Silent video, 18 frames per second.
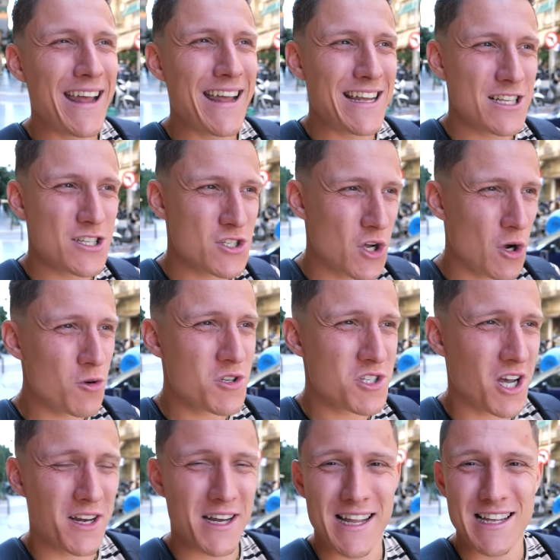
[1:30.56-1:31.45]
It is so
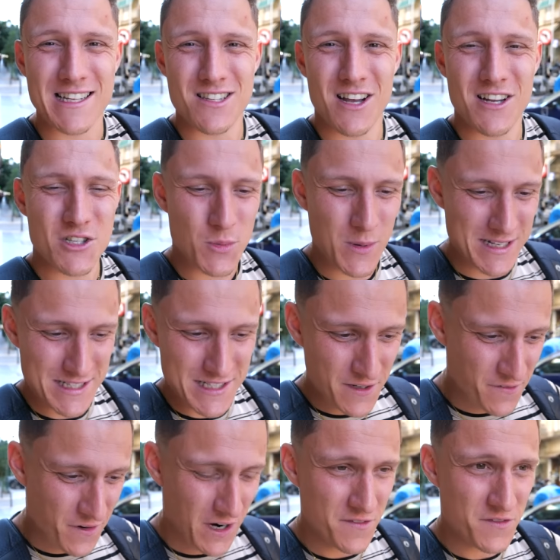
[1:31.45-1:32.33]
sunny, it's like
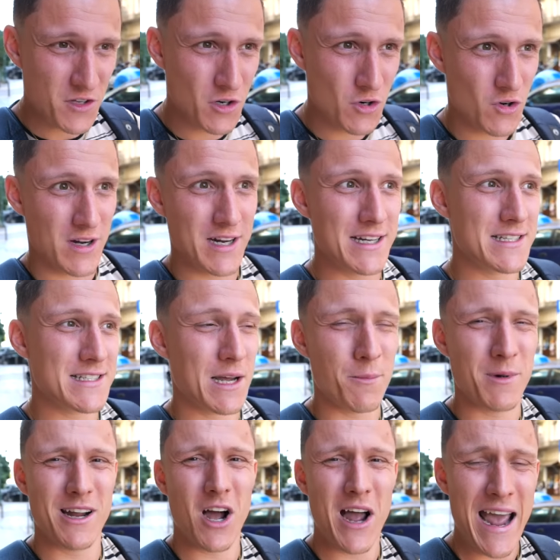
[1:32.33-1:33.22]
25 degrees,
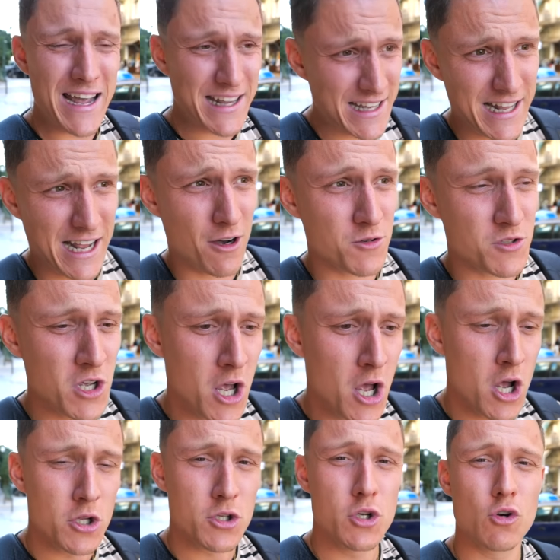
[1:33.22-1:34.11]
and we are heading out
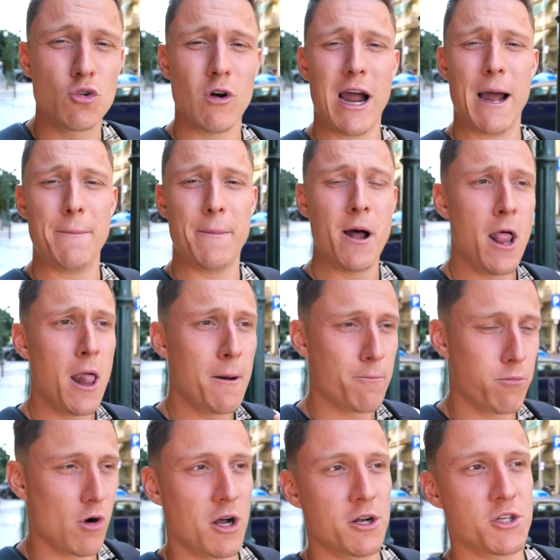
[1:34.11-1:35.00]
to grab
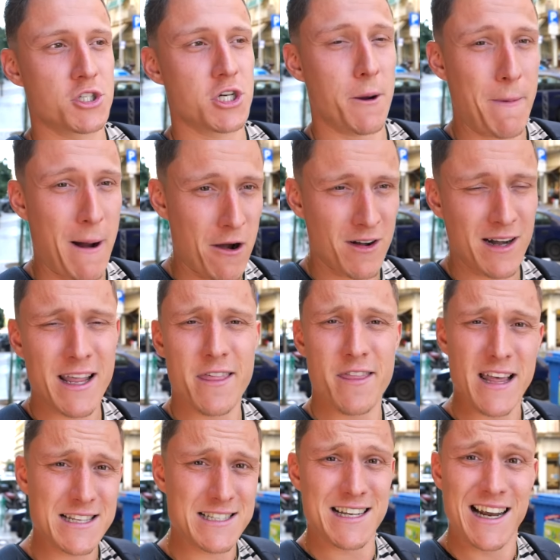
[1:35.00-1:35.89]
brunch. Apparently
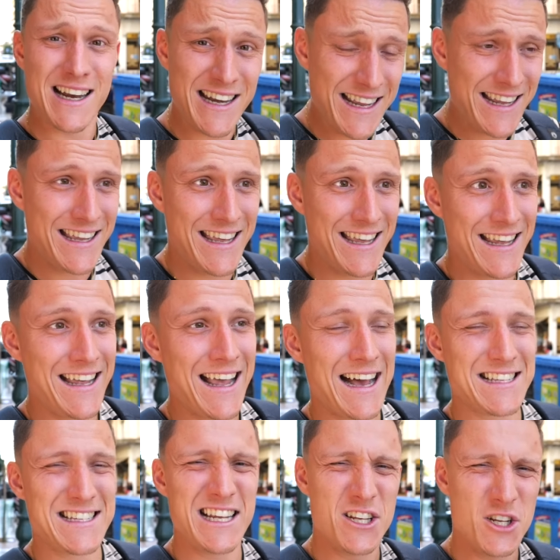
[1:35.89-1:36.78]
Thessaloniki
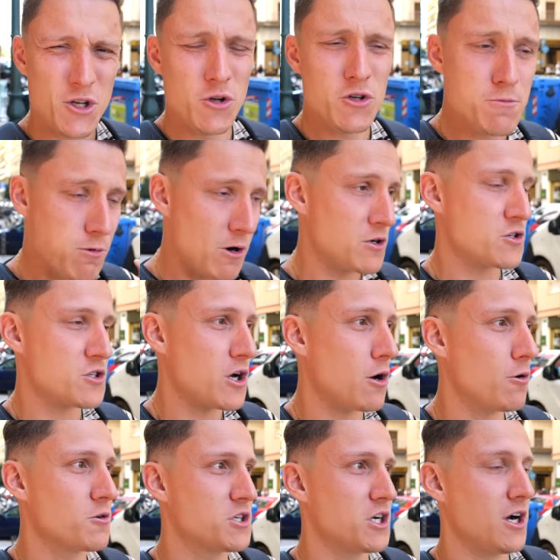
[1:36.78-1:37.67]
has a huge brunch
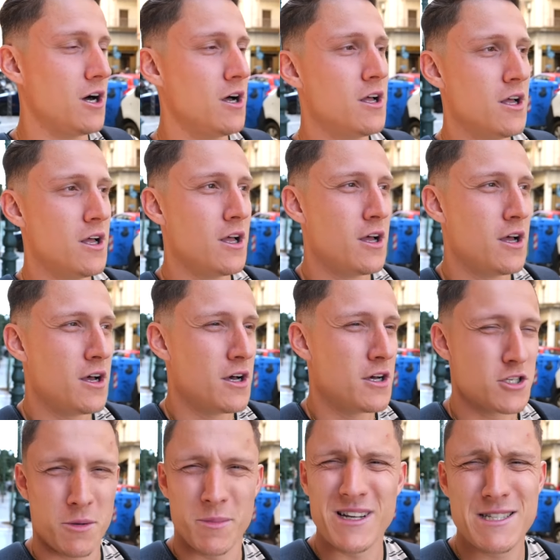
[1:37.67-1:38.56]
culture,
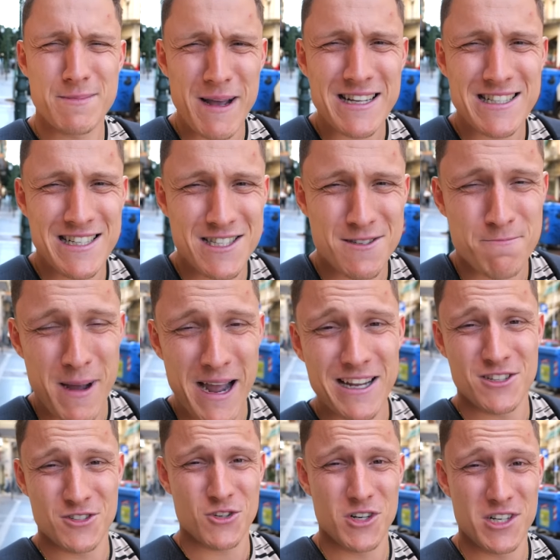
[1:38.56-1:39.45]
so I'm expecting some
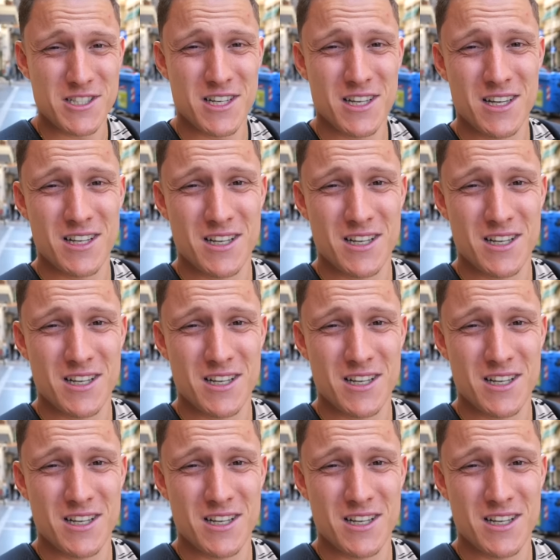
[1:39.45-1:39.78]
pastries.